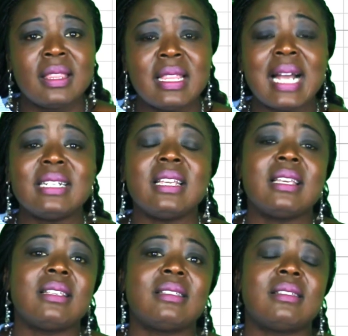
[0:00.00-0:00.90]
That
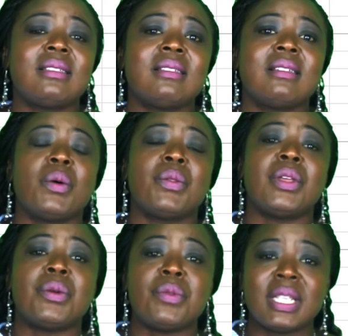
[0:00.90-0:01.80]
is
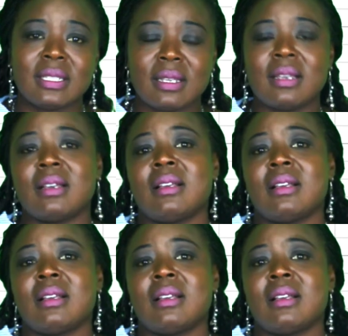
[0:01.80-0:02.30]
the risk